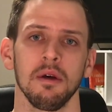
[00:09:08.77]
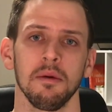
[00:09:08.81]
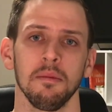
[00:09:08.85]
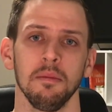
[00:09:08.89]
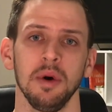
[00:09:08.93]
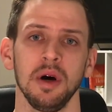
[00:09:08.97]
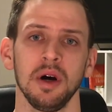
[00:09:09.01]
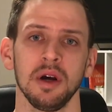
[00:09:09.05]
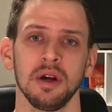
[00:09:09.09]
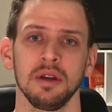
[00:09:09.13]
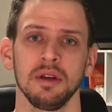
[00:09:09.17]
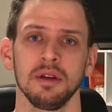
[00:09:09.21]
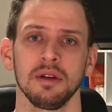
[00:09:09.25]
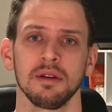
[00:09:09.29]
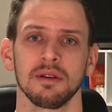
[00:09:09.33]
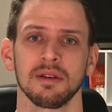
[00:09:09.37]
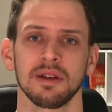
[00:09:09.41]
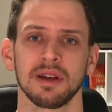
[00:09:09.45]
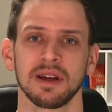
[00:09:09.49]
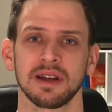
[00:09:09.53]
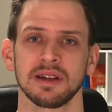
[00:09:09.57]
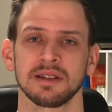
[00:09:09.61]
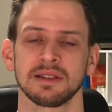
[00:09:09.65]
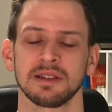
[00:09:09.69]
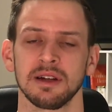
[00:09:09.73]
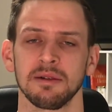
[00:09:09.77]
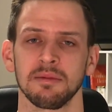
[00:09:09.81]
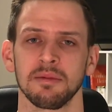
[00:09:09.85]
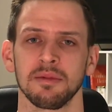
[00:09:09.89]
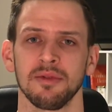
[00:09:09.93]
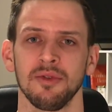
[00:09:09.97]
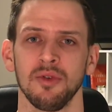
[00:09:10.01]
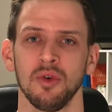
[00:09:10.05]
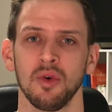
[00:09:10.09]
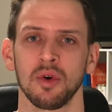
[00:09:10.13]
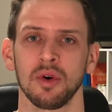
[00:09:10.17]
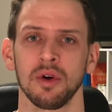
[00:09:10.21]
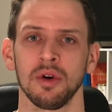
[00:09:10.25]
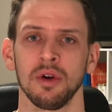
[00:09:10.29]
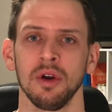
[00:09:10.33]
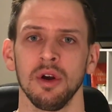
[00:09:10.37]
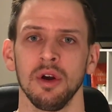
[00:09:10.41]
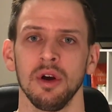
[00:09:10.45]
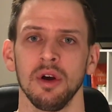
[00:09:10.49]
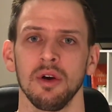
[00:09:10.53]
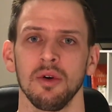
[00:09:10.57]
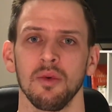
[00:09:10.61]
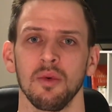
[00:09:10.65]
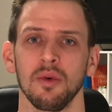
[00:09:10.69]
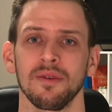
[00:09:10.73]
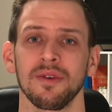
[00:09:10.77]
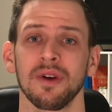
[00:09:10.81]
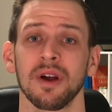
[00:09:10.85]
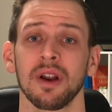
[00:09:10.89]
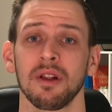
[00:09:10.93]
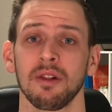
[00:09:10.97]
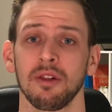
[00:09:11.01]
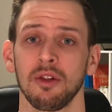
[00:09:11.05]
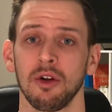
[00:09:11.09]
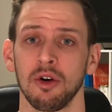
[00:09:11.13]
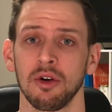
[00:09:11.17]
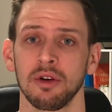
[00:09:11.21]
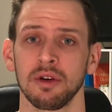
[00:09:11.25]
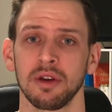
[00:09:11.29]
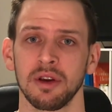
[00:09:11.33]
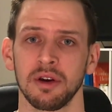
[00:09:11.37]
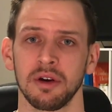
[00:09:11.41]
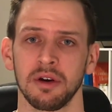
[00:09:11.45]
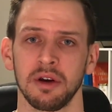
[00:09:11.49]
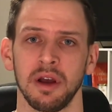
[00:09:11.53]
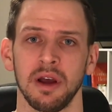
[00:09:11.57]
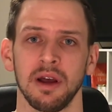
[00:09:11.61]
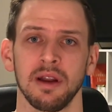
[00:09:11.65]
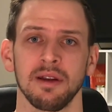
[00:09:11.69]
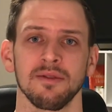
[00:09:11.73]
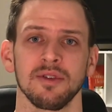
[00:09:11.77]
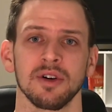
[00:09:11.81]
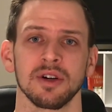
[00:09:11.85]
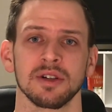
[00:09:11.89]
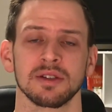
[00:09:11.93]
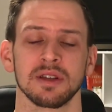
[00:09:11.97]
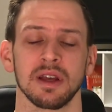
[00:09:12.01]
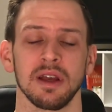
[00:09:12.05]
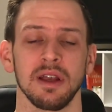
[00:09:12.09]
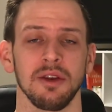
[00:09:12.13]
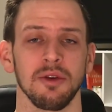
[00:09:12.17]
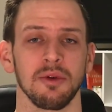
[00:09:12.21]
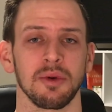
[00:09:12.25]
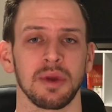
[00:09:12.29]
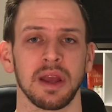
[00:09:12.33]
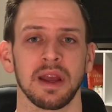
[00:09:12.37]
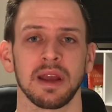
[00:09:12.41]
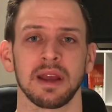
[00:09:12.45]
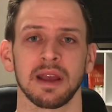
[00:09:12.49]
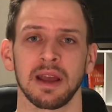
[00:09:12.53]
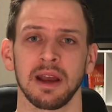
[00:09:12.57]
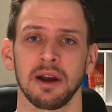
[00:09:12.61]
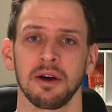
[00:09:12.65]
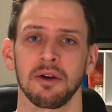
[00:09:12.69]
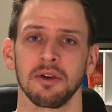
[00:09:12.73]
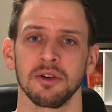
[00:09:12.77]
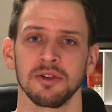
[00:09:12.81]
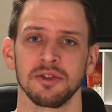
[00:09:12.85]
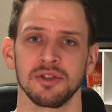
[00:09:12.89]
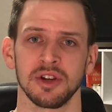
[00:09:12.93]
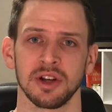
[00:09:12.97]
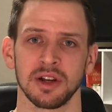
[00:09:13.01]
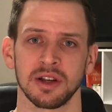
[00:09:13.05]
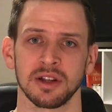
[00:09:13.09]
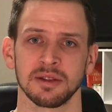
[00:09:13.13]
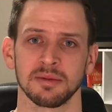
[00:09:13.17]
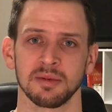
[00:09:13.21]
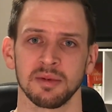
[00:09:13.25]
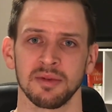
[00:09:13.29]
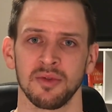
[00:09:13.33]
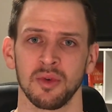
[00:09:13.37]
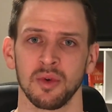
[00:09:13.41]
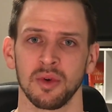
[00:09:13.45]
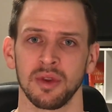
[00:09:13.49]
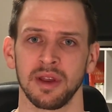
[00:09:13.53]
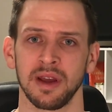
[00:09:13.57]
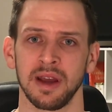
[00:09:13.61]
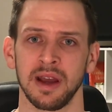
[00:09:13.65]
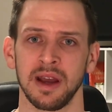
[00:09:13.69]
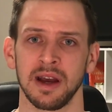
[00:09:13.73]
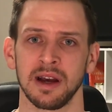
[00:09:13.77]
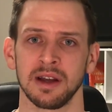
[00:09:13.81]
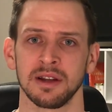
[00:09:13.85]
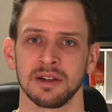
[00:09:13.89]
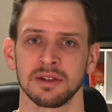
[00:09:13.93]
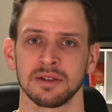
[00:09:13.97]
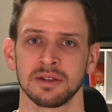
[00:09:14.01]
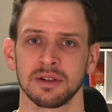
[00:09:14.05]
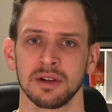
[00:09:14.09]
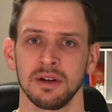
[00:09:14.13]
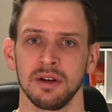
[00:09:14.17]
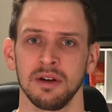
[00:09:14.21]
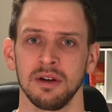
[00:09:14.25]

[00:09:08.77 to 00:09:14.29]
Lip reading: But like I said before, we've got a long year ahead of us, and you can't count your chickens before they hatch.